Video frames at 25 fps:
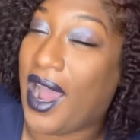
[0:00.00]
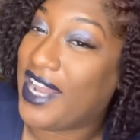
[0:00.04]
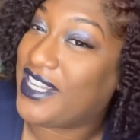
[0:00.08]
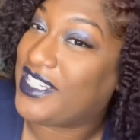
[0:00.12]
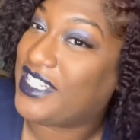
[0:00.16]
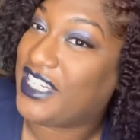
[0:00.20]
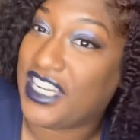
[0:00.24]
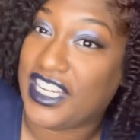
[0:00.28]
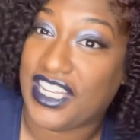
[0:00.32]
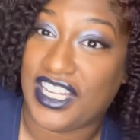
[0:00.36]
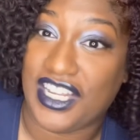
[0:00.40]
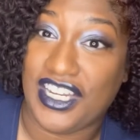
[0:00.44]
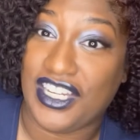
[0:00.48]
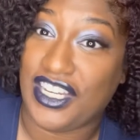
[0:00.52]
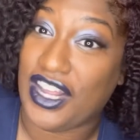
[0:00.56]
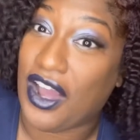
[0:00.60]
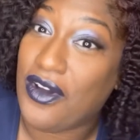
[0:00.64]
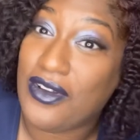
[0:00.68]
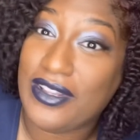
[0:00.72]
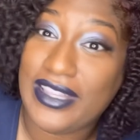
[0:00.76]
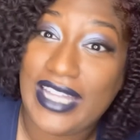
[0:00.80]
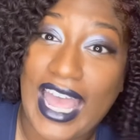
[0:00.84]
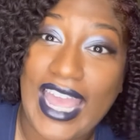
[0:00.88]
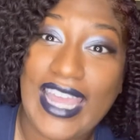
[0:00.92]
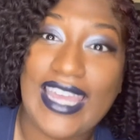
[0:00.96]
it and you don't
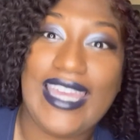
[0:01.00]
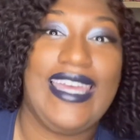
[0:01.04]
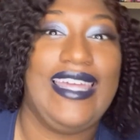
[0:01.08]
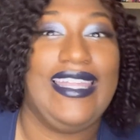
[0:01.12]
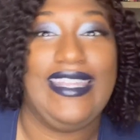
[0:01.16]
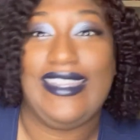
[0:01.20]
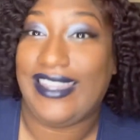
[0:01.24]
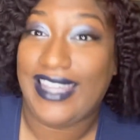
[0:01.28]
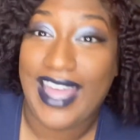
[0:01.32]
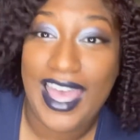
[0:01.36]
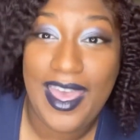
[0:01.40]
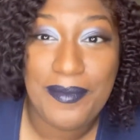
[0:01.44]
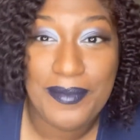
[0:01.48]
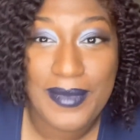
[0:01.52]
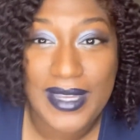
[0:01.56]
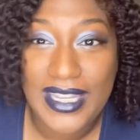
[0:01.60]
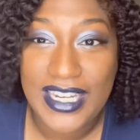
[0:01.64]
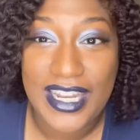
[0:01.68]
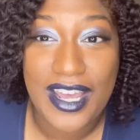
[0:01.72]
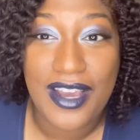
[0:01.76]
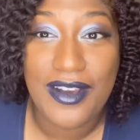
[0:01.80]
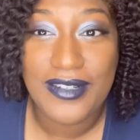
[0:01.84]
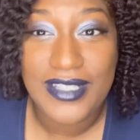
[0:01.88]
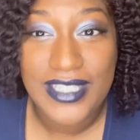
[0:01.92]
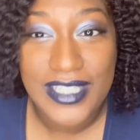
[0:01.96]
like it, let me
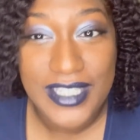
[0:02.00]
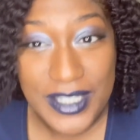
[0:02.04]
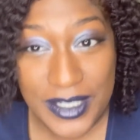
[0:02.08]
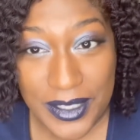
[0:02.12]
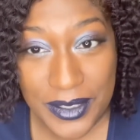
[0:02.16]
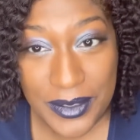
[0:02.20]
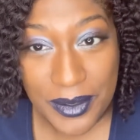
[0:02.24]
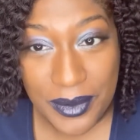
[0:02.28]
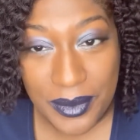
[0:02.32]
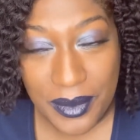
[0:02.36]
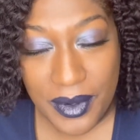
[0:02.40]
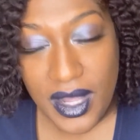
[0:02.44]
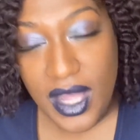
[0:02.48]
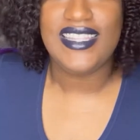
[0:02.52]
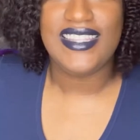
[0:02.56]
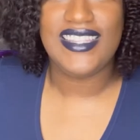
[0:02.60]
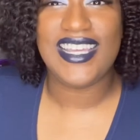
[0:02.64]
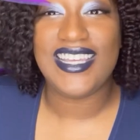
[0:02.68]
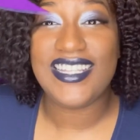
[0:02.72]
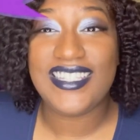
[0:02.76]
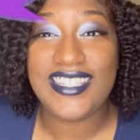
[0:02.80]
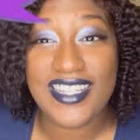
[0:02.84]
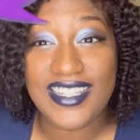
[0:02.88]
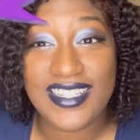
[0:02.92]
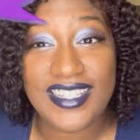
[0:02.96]
know too. This
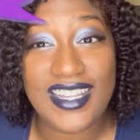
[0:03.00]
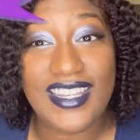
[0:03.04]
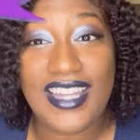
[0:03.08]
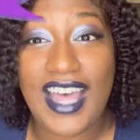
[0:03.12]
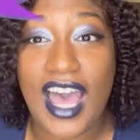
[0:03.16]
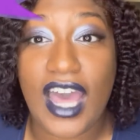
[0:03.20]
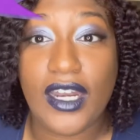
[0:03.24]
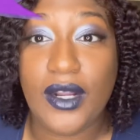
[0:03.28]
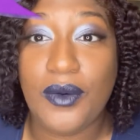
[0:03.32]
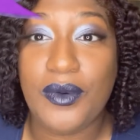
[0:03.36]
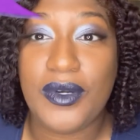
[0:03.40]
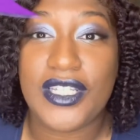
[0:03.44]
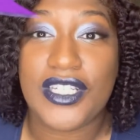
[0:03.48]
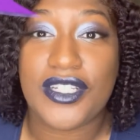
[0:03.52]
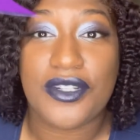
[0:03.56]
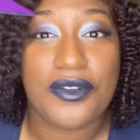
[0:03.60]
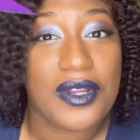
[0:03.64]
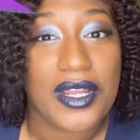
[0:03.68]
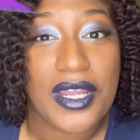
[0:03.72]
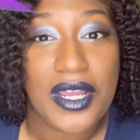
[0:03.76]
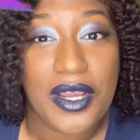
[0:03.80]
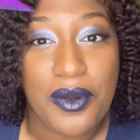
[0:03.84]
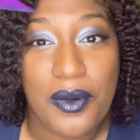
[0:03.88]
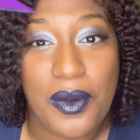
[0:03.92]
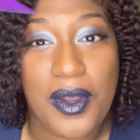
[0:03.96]
is Alana with
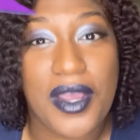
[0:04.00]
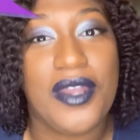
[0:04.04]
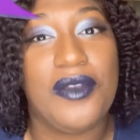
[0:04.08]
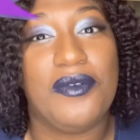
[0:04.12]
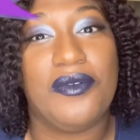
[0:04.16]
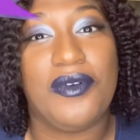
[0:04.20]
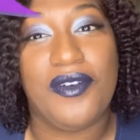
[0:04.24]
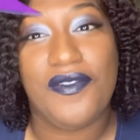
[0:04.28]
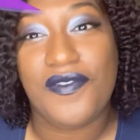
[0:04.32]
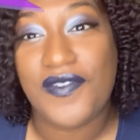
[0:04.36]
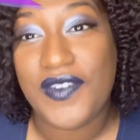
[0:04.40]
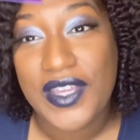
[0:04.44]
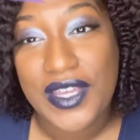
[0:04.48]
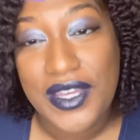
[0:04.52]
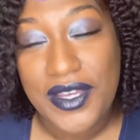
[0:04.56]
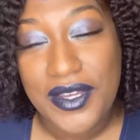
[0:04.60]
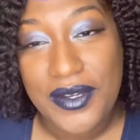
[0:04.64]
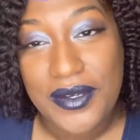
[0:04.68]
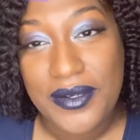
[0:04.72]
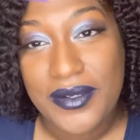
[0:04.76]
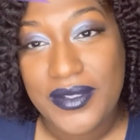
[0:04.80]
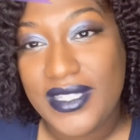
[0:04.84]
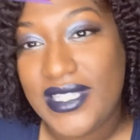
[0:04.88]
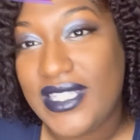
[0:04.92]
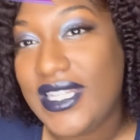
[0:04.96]
ScreenQueen Reviews.